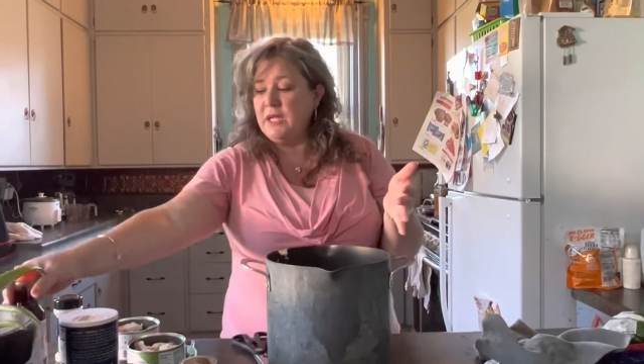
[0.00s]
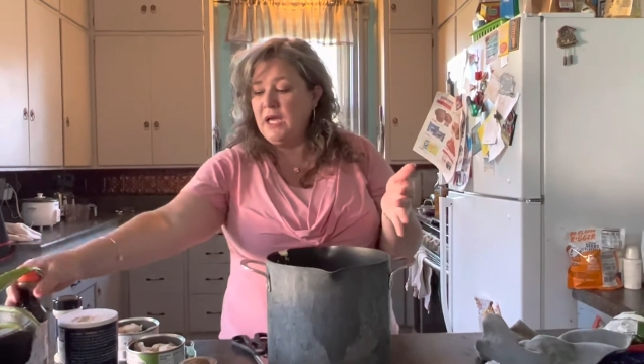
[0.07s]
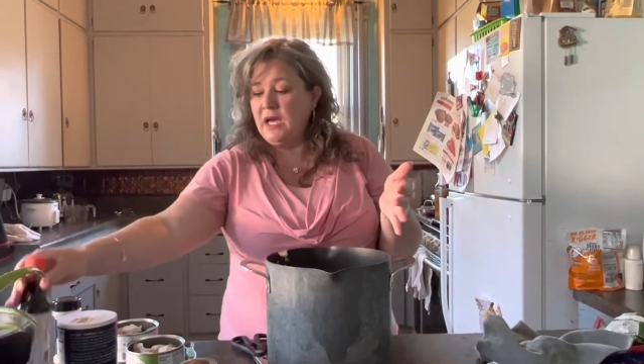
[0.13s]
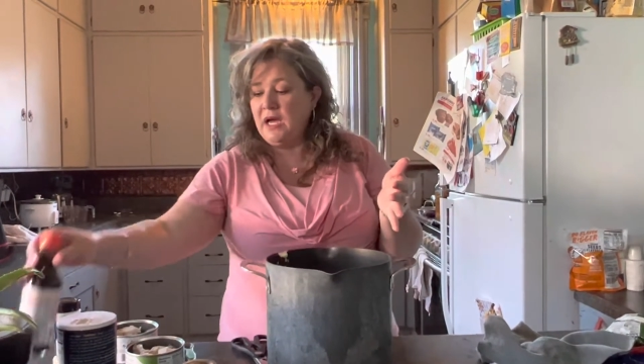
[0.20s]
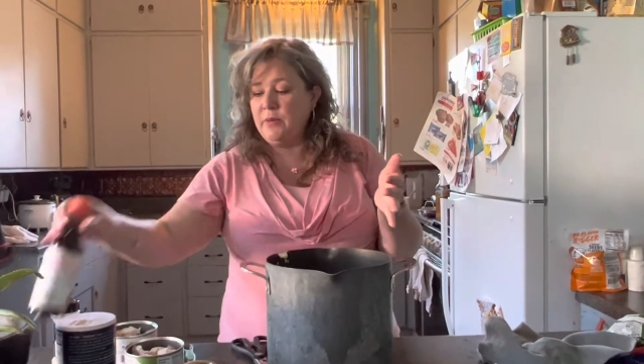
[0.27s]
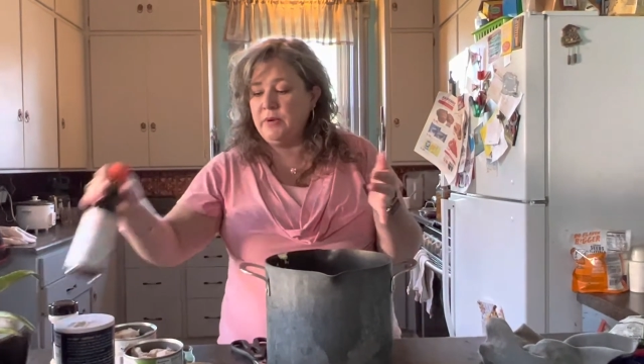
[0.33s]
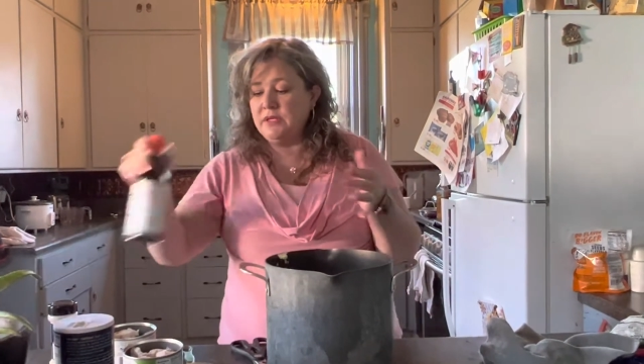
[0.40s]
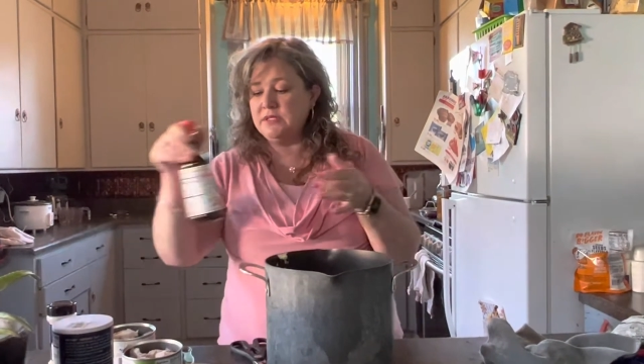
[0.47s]

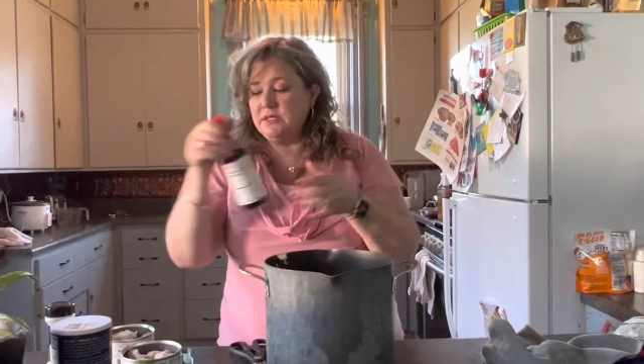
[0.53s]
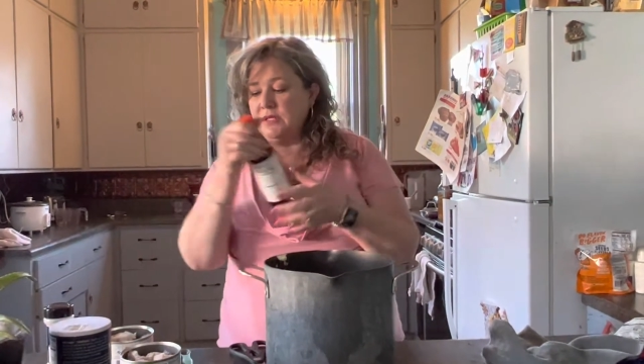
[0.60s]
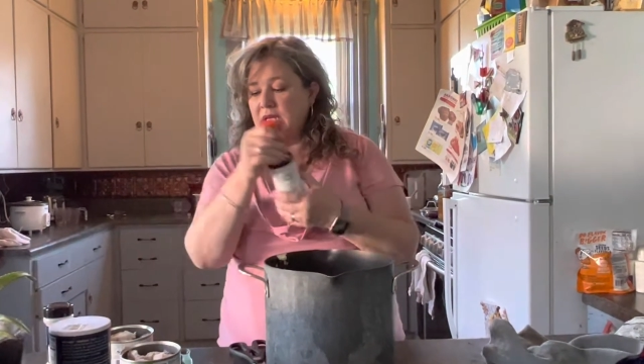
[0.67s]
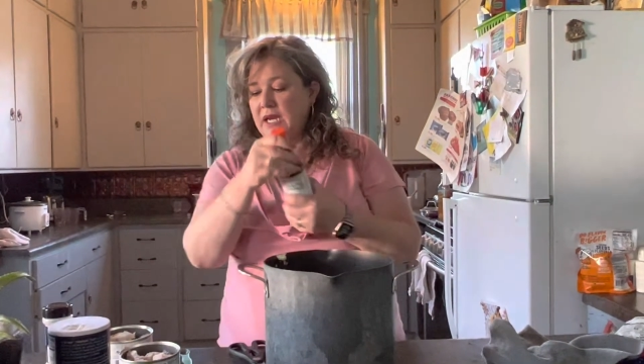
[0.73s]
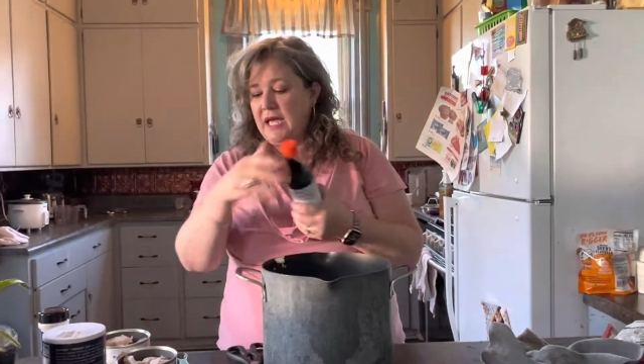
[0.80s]
I'm also gonna